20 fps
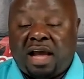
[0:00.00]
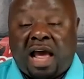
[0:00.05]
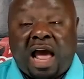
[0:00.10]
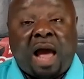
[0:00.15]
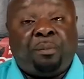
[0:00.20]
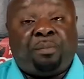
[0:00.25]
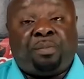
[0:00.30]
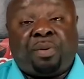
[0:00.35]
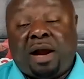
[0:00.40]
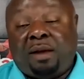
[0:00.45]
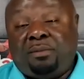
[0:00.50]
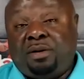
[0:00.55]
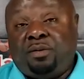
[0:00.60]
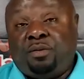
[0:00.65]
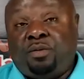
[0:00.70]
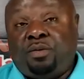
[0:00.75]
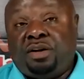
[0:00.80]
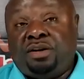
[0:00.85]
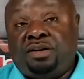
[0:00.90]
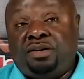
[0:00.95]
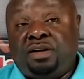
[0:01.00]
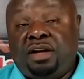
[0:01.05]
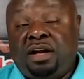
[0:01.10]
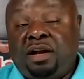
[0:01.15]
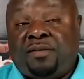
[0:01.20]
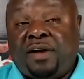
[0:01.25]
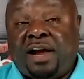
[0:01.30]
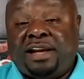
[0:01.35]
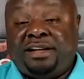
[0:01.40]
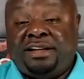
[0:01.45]
I probably wouldn't.
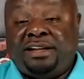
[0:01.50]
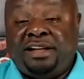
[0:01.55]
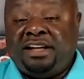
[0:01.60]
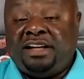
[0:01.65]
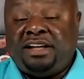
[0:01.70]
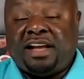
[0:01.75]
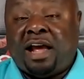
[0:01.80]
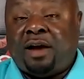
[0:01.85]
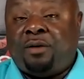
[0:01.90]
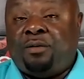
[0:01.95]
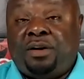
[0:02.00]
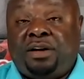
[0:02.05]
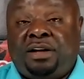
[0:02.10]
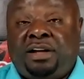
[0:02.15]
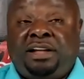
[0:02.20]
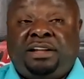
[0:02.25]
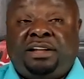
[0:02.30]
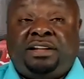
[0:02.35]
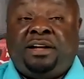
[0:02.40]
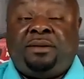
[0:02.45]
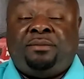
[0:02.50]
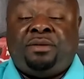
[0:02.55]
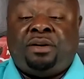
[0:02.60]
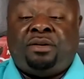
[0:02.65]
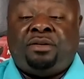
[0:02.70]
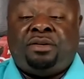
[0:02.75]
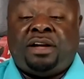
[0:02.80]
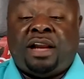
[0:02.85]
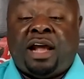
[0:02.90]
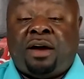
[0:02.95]
If I did it, I wouldn't let them
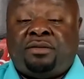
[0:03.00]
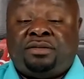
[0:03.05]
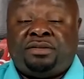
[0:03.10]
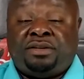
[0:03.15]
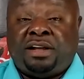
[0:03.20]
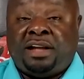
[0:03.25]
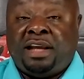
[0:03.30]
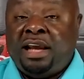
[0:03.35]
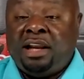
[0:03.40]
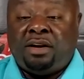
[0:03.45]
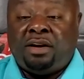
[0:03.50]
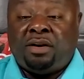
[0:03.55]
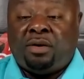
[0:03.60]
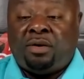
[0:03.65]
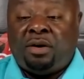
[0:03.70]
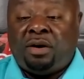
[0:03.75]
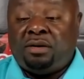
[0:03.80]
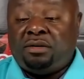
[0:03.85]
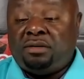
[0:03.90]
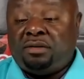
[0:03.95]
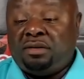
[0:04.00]
know that I was the landlord.